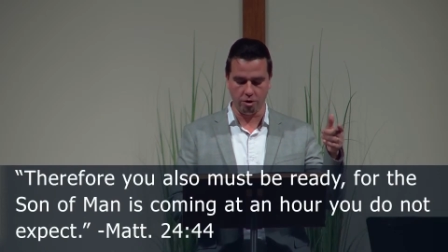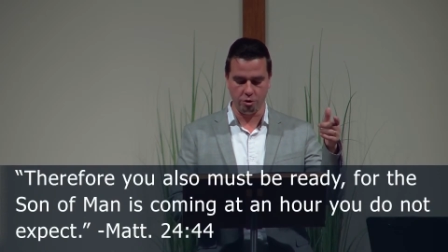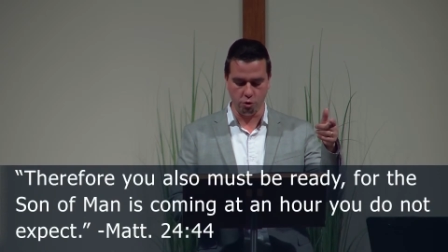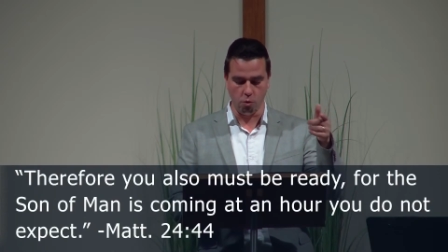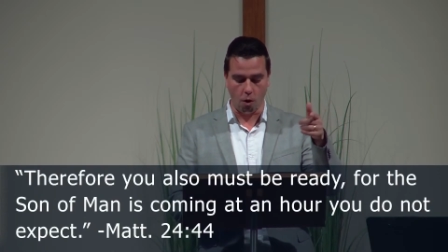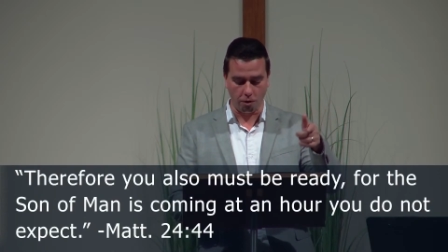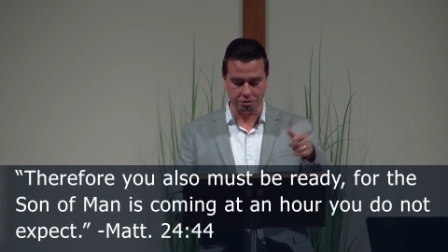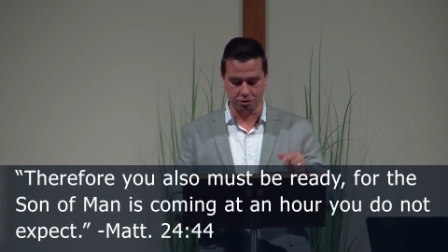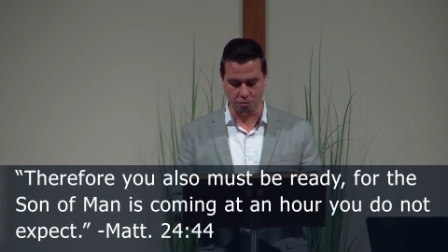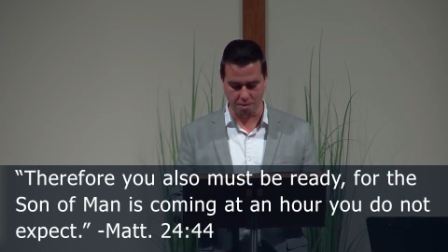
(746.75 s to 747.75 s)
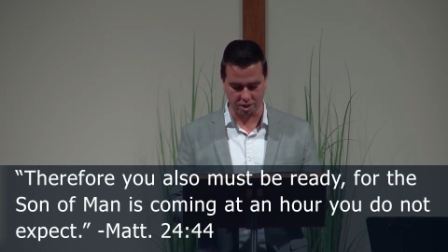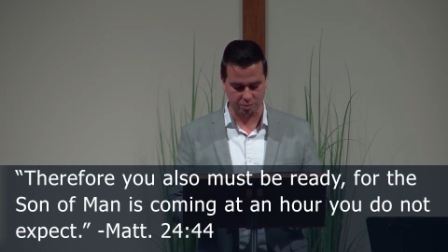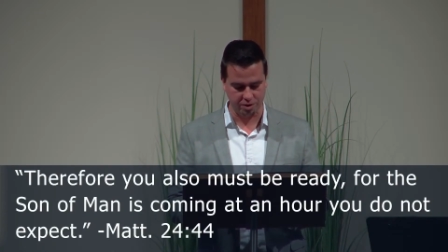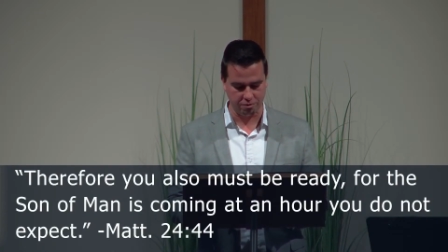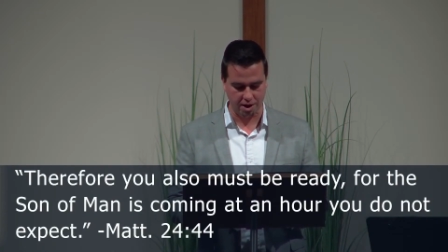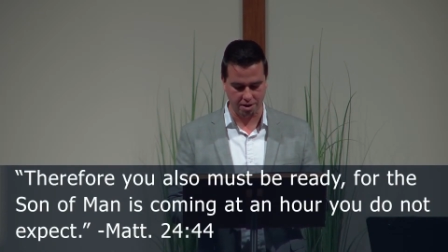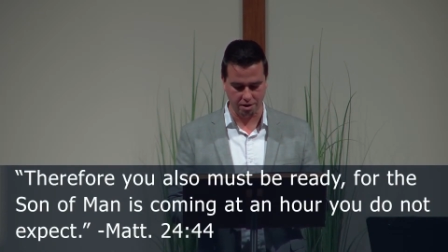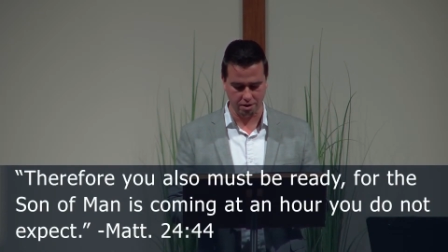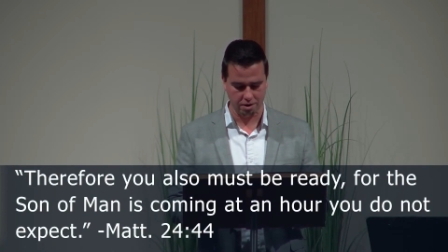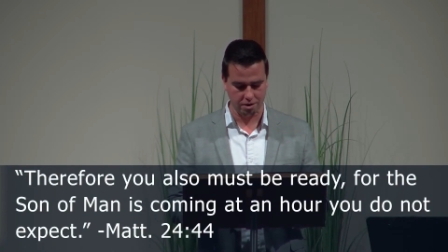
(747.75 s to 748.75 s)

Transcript: you also must be ready